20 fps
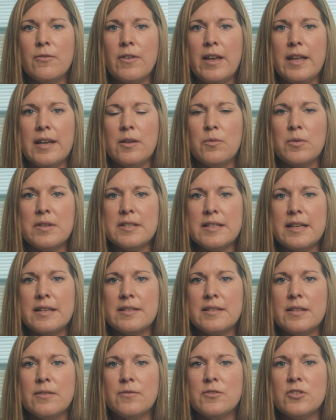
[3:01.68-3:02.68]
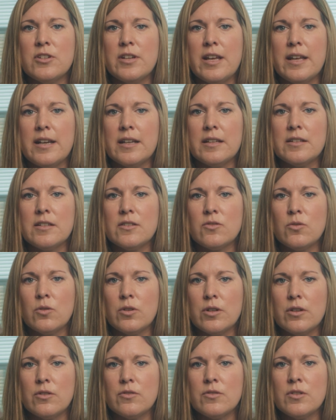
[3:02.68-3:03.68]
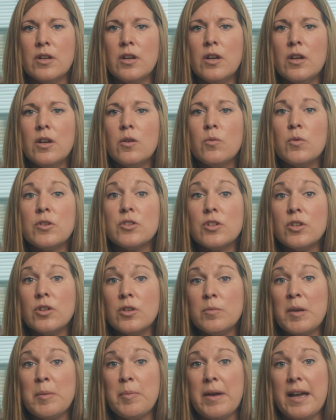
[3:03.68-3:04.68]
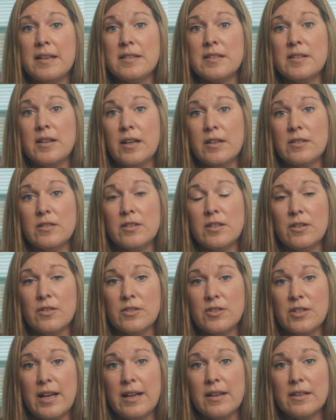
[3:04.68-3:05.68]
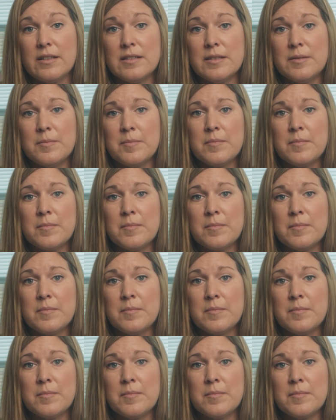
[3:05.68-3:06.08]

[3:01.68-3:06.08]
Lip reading: of any recessive genetic disorders which could be passed on to your child.